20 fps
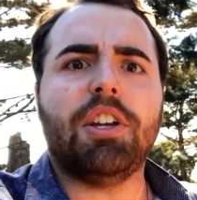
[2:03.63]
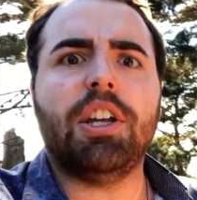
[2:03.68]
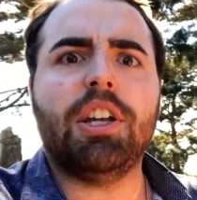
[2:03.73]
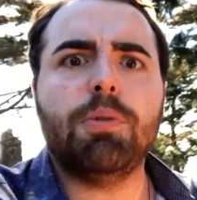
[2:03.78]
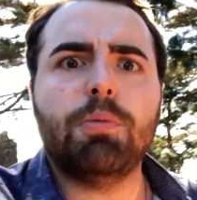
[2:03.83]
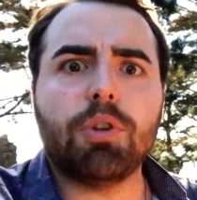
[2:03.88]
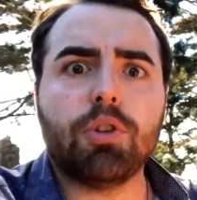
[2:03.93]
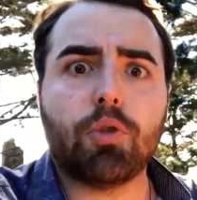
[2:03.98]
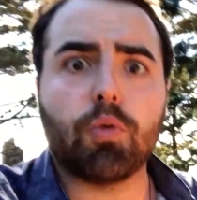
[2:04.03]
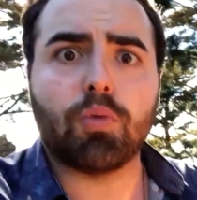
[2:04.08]

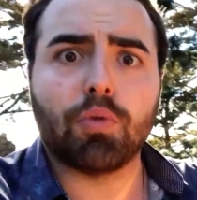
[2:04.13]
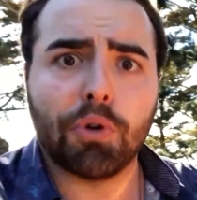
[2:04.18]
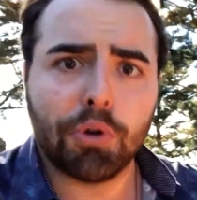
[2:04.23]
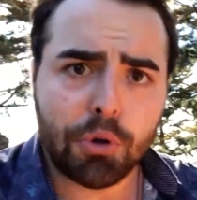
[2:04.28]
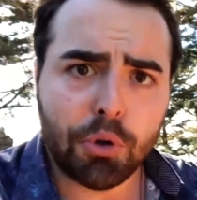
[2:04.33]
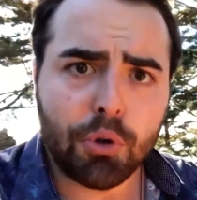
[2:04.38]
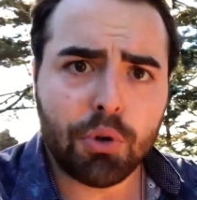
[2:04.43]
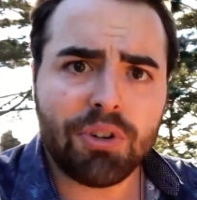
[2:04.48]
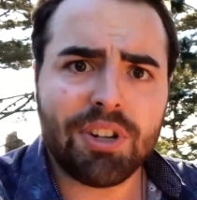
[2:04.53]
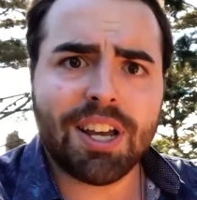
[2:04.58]
He was
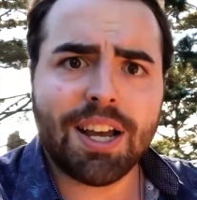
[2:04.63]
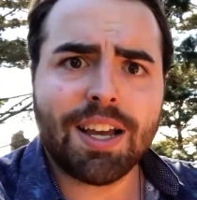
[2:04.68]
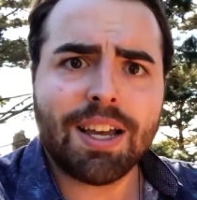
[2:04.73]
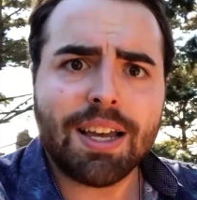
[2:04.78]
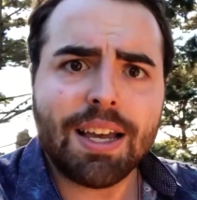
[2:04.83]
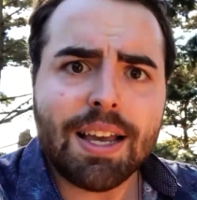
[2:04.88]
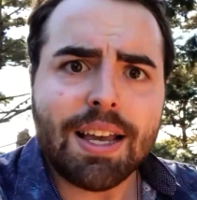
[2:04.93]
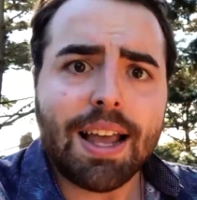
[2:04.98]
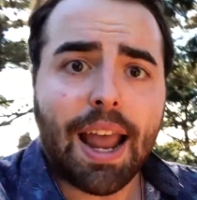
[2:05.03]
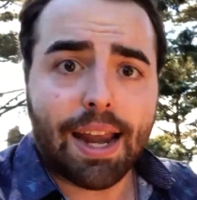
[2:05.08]
rude,
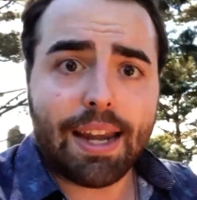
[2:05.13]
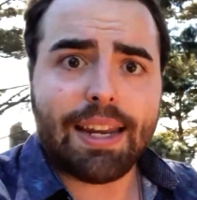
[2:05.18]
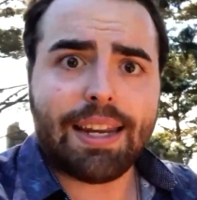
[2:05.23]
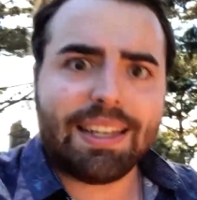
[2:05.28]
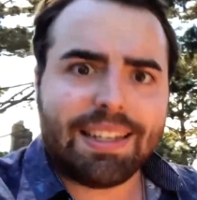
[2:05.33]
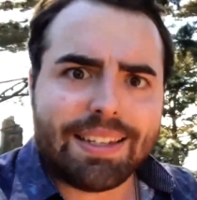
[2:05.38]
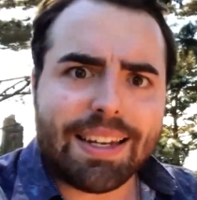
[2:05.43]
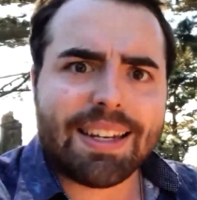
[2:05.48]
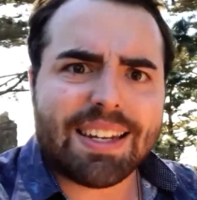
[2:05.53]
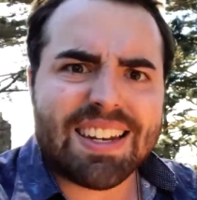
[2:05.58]
and
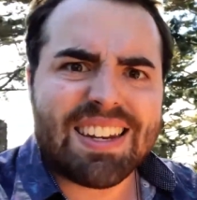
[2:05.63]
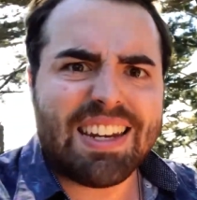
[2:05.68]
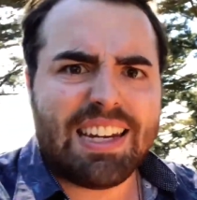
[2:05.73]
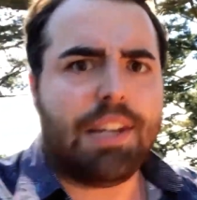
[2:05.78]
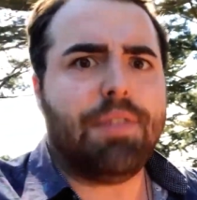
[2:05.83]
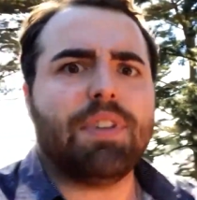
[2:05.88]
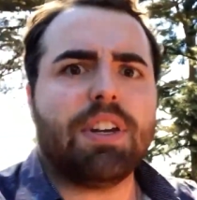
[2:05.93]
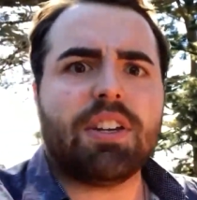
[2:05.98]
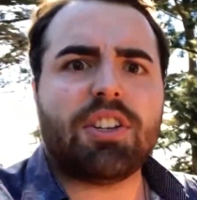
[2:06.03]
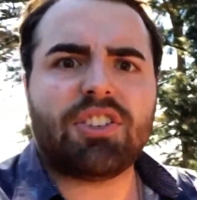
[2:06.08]
he
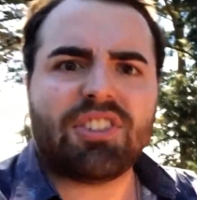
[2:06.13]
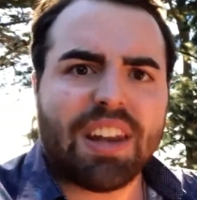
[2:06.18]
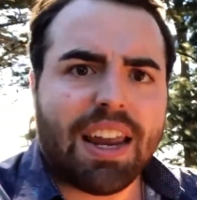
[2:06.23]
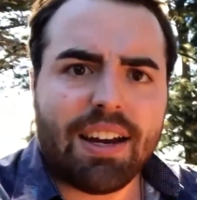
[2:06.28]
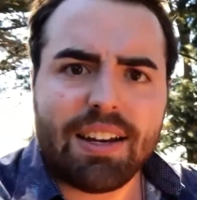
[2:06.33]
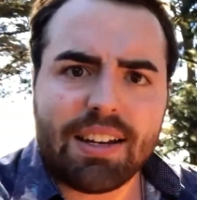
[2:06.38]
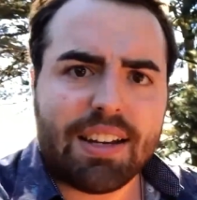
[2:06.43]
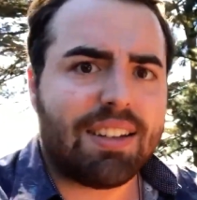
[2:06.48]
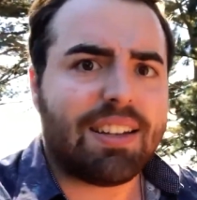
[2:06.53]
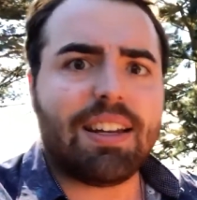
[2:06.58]
didn't even
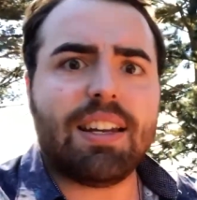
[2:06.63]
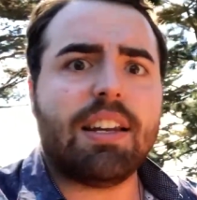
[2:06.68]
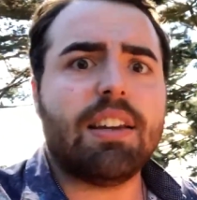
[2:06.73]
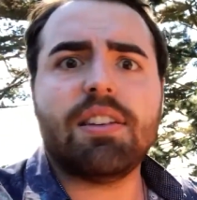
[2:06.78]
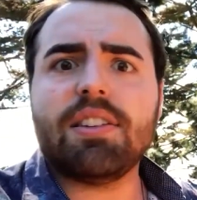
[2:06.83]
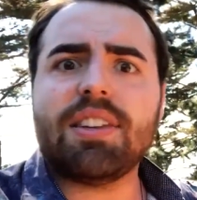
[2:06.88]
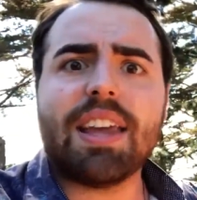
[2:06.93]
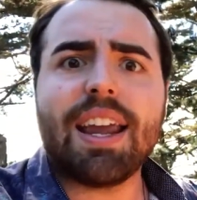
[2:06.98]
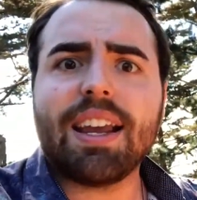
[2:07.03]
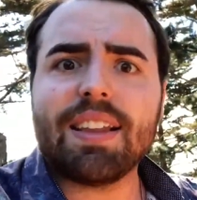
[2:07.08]
say, he
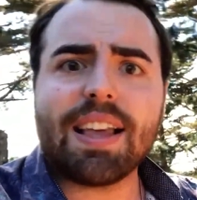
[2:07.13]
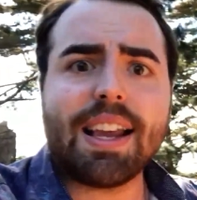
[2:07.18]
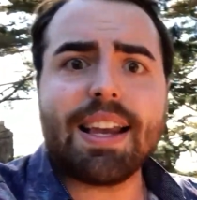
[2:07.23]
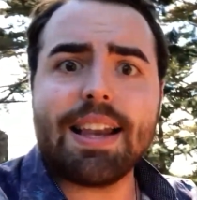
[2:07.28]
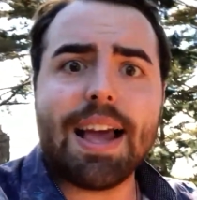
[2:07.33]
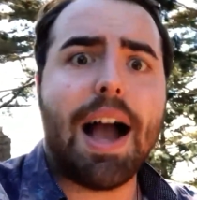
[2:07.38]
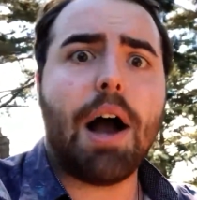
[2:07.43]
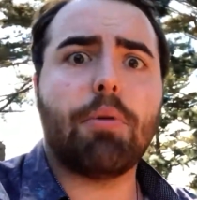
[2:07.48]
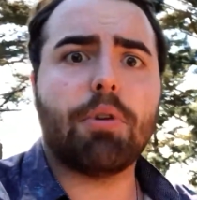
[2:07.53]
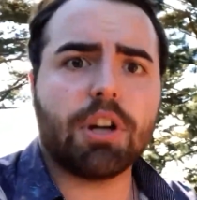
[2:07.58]
didn't take
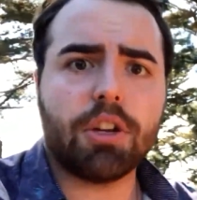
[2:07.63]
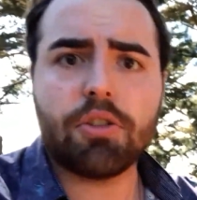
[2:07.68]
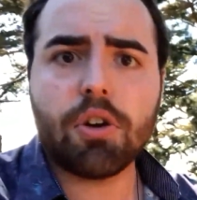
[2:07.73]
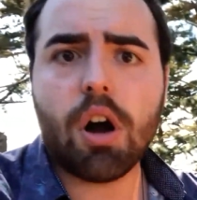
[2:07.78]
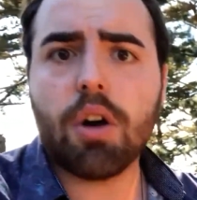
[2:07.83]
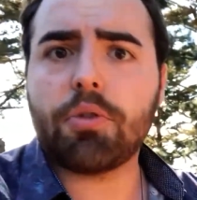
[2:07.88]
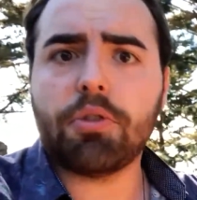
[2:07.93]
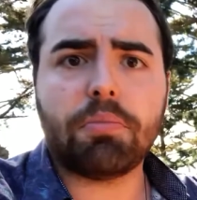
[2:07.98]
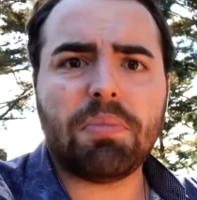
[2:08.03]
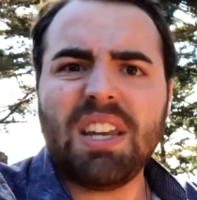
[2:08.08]
like an hour to
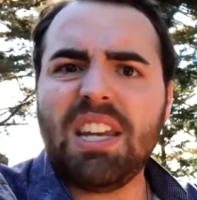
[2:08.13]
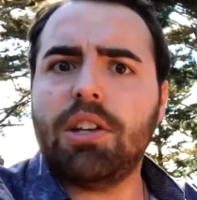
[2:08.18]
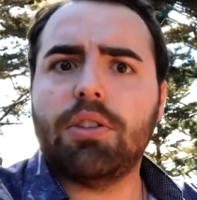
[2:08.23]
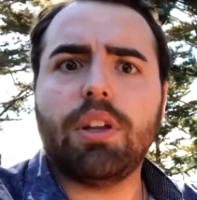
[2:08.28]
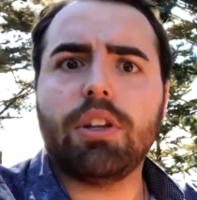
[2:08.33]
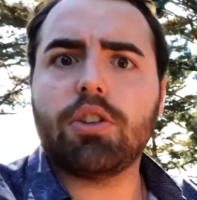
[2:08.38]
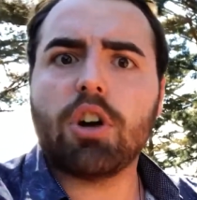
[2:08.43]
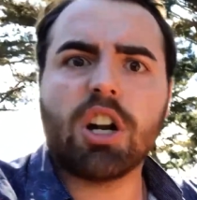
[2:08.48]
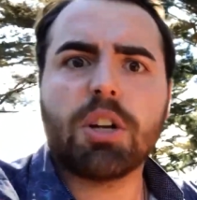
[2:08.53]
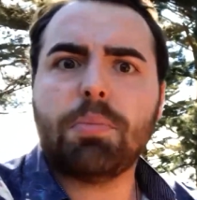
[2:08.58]
talk with me.
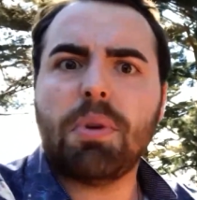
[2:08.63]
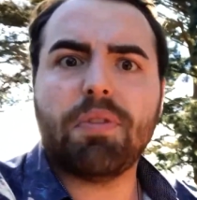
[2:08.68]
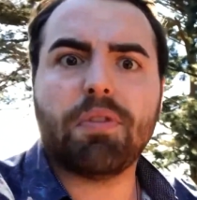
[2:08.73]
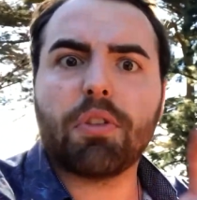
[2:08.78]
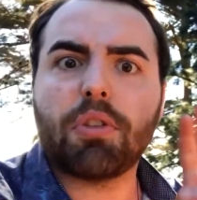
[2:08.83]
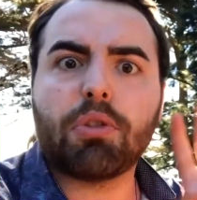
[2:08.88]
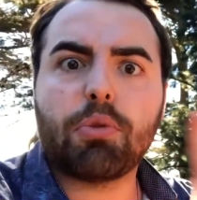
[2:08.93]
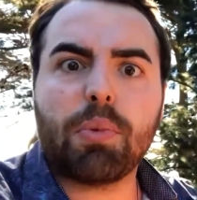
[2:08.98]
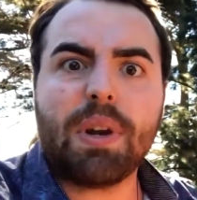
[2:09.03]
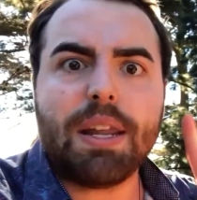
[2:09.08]
He only talked to me
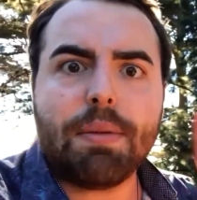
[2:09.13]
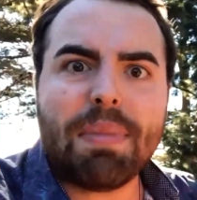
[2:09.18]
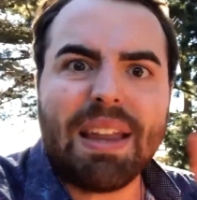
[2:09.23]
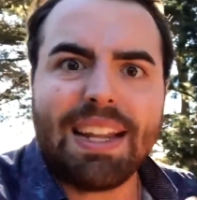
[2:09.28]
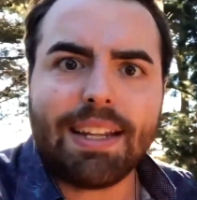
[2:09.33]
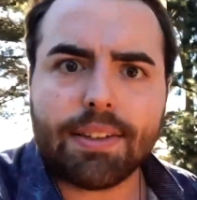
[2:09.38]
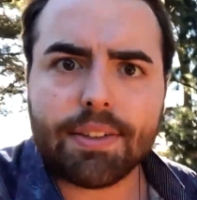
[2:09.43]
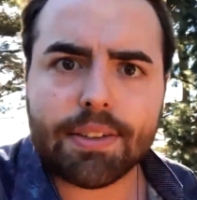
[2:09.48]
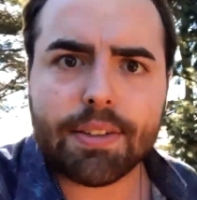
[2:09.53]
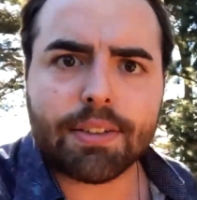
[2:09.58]
for three
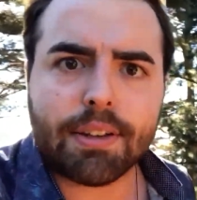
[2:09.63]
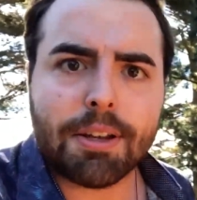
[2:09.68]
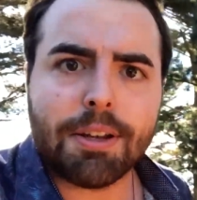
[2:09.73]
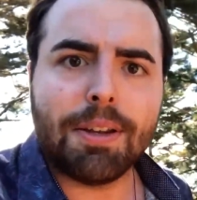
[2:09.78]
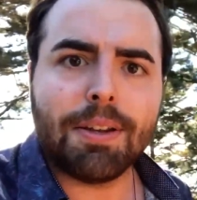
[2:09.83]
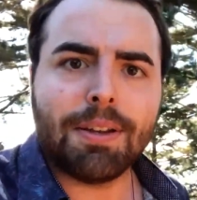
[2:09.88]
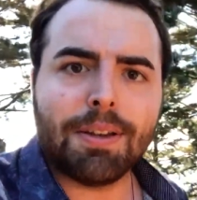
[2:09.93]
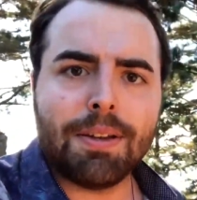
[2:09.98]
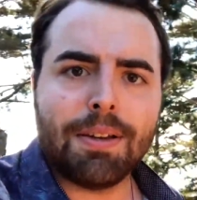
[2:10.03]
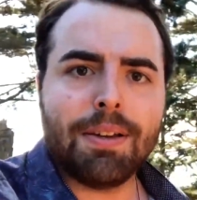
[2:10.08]
minutes.
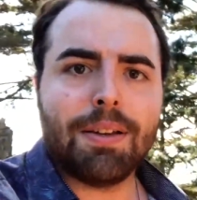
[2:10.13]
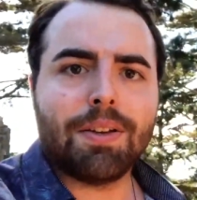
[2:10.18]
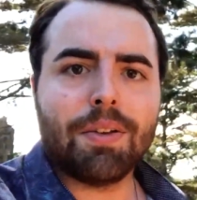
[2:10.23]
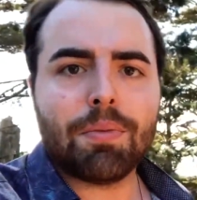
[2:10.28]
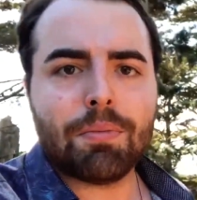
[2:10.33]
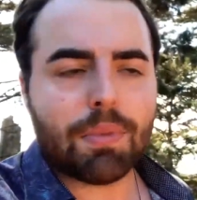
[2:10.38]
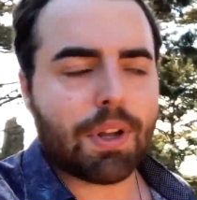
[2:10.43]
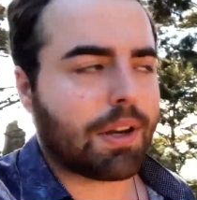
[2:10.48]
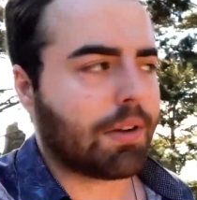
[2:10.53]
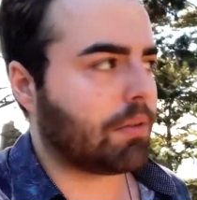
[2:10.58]

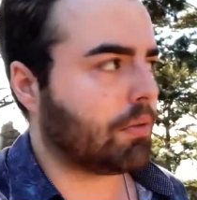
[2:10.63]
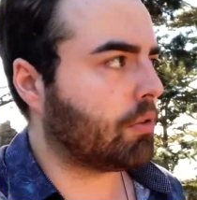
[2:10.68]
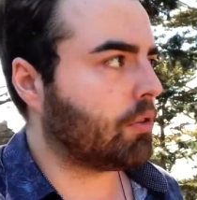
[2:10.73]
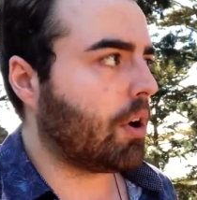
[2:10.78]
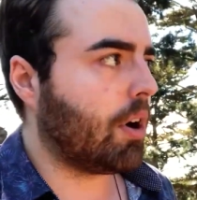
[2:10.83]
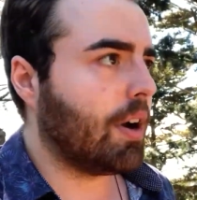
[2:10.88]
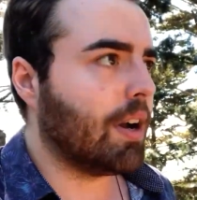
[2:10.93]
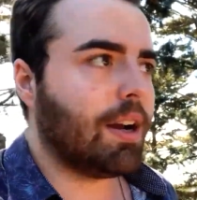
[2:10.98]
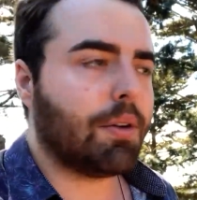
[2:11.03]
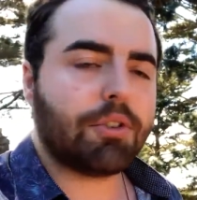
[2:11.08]
I'm like,
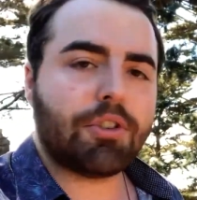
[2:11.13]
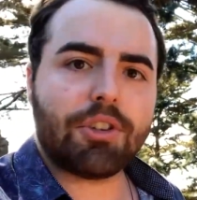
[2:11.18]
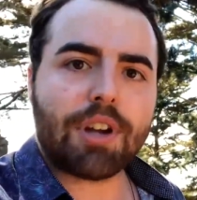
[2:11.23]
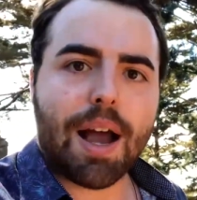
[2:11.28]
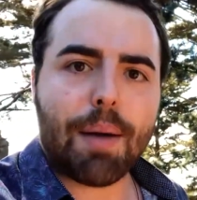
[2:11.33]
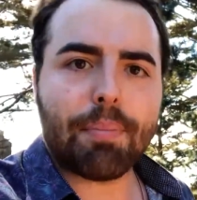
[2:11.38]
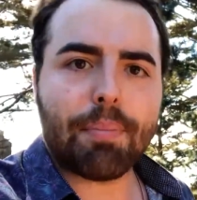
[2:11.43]
sorry, I was